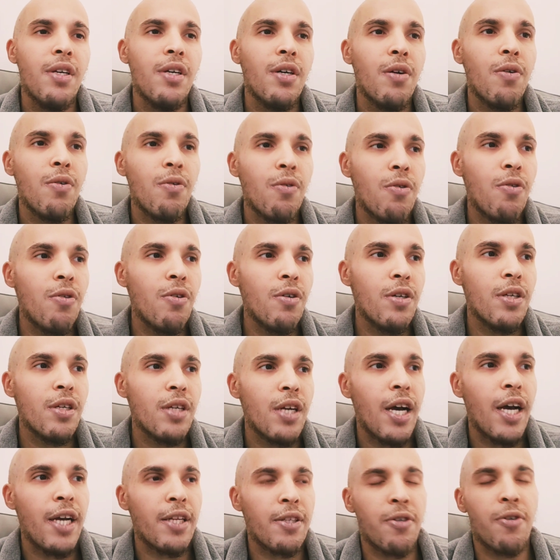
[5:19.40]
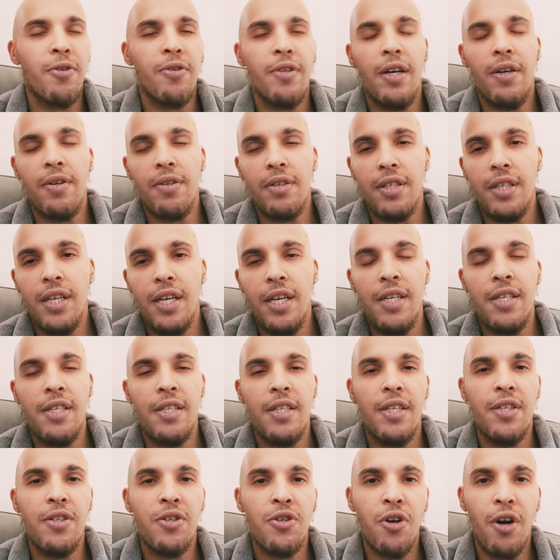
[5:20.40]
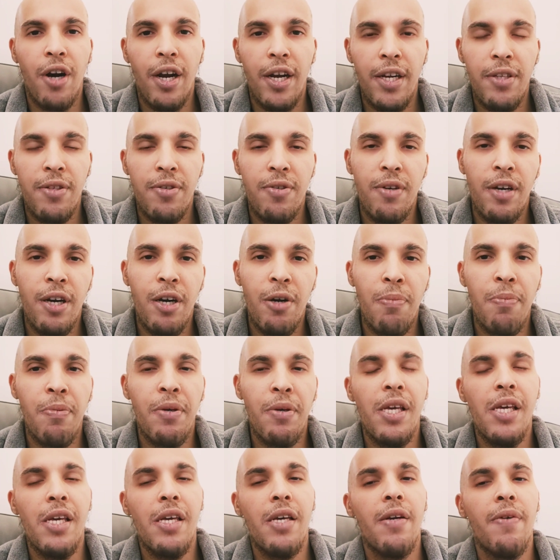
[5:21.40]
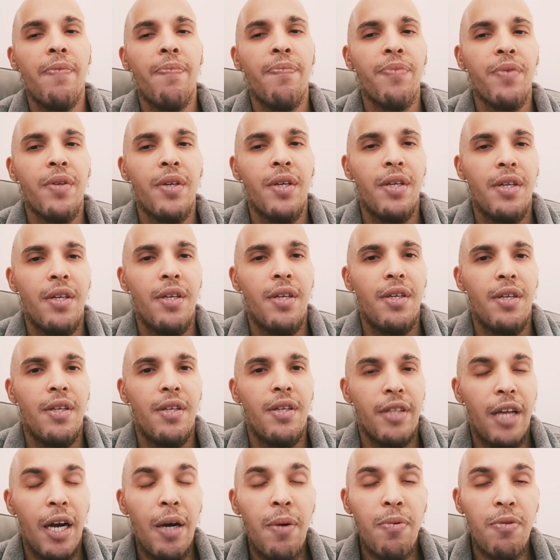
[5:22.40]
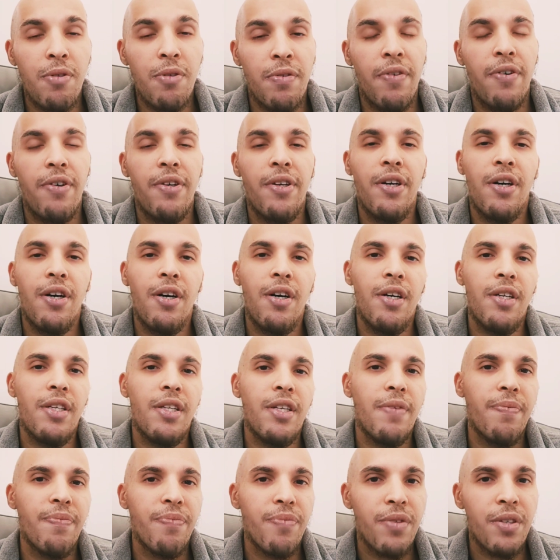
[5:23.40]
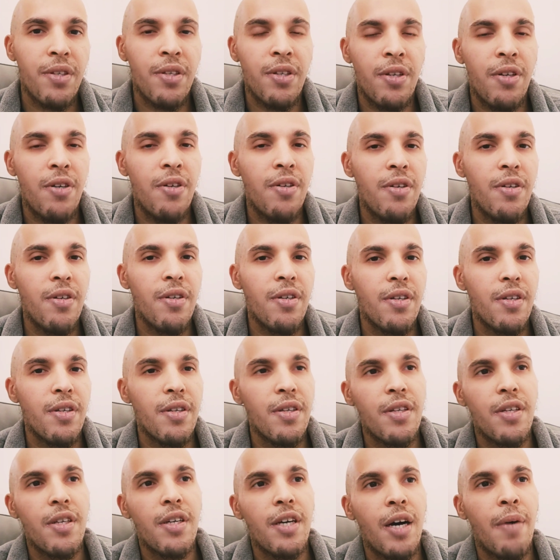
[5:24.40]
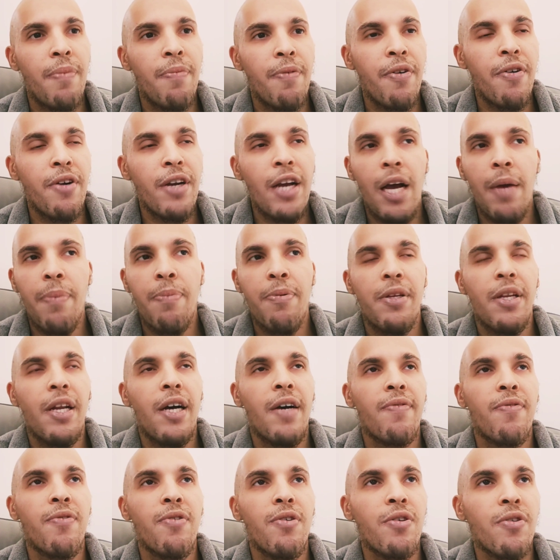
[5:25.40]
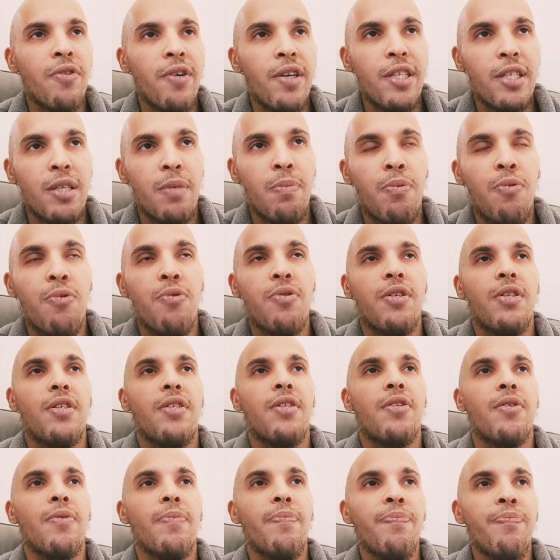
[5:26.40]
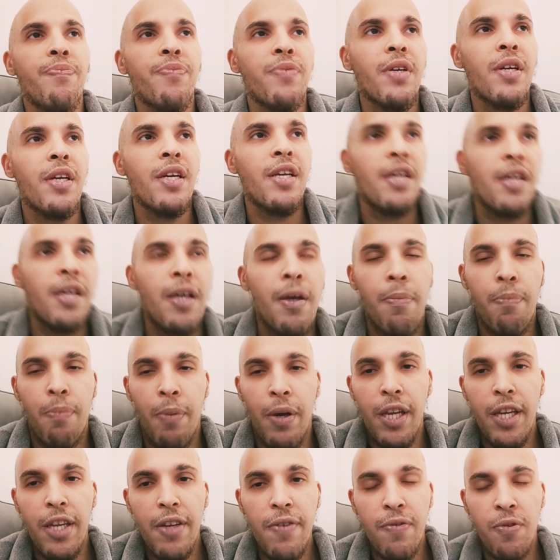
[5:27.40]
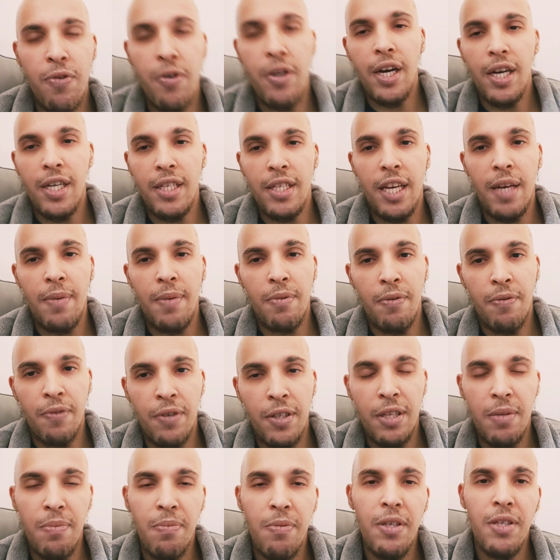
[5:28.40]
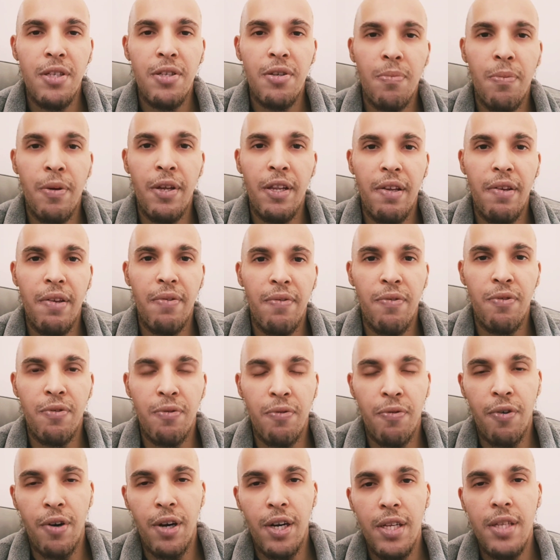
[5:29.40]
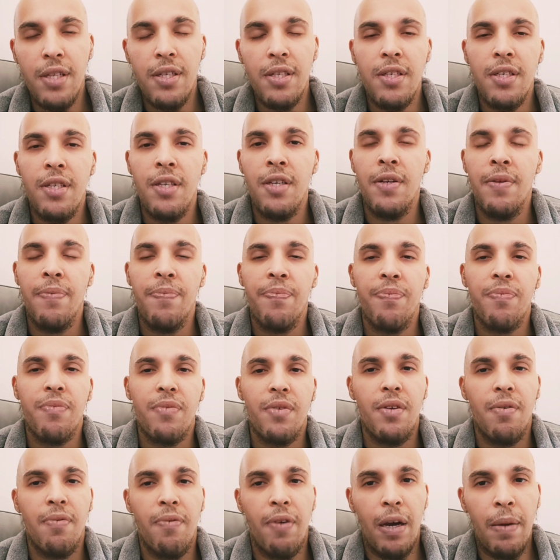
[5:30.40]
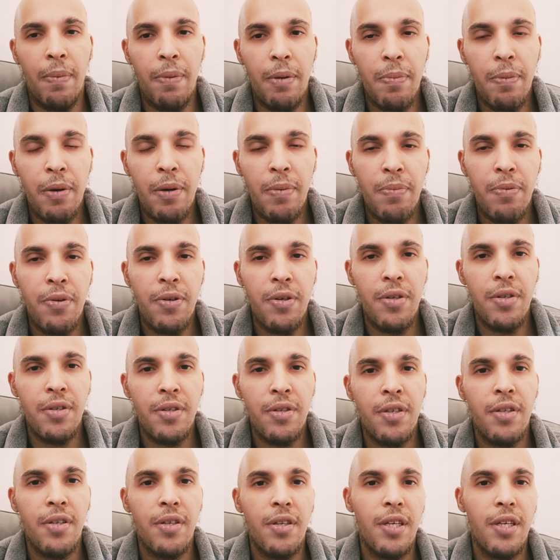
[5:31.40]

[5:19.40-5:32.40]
or had to go downstairs and try to help me eat. That was very hard, you know. I'm very happy that I've got a great support system. Many of you guys came to visit me, so many of you friends, family members,